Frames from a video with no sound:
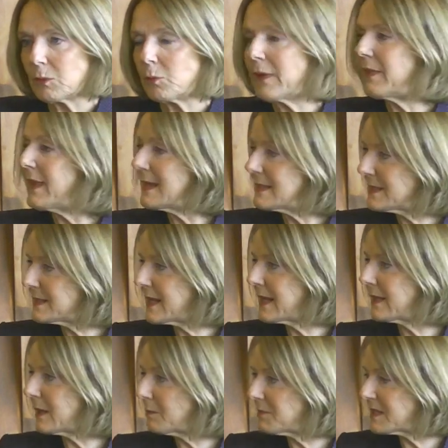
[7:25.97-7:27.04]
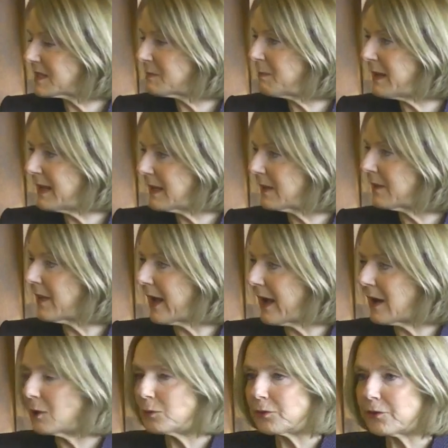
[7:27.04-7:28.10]
when they stand up to speak in the
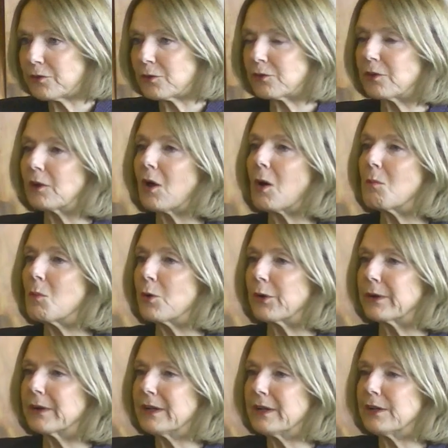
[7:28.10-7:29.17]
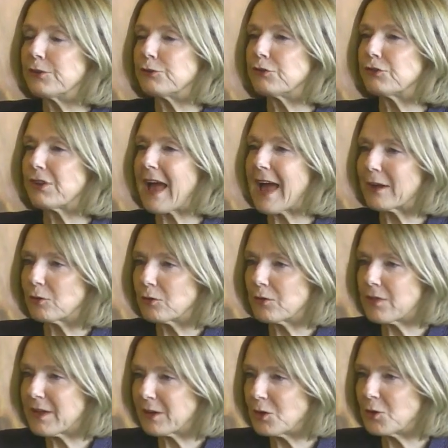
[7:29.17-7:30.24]
House, there's a lot more chatter
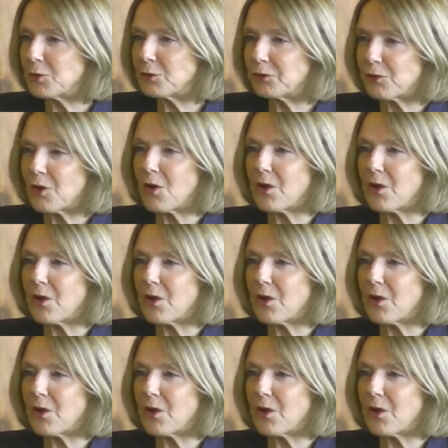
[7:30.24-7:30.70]
that goes mm.